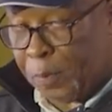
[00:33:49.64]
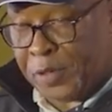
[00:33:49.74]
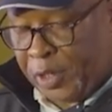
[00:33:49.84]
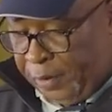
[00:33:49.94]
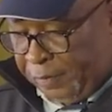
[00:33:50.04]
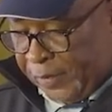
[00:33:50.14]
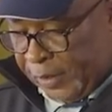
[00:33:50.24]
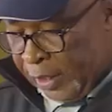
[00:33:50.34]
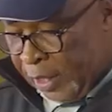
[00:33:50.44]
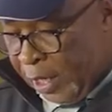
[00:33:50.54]
observed,
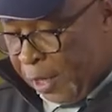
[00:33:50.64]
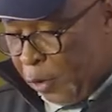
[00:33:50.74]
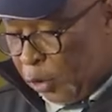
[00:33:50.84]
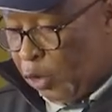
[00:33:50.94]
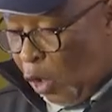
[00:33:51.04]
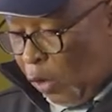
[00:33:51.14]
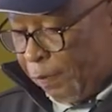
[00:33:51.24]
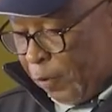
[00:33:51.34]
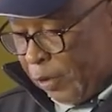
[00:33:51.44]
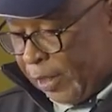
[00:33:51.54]
not all
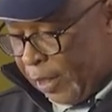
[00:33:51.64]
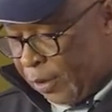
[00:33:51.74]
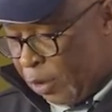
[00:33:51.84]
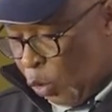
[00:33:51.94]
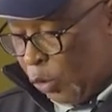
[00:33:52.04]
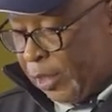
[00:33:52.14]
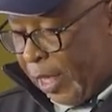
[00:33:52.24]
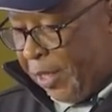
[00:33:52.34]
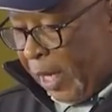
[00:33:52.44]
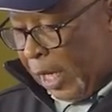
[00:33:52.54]
voters who
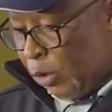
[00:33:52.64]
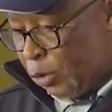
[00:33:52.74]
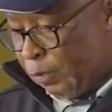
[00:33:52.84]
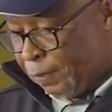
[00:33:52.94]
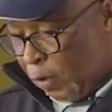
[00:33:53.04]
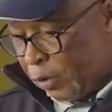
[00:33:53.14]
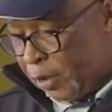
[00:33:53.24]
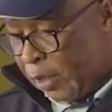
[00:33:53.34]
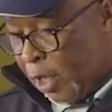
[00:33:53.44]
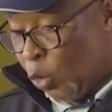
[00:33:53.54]
turned out to
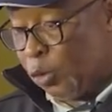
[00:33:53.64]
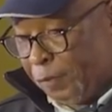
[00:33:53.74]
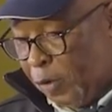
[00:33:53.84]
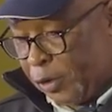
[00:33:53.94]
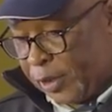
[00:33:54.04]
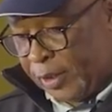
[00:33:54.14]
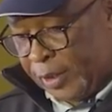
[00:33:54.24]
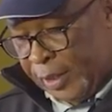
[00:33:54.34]
vote could vote.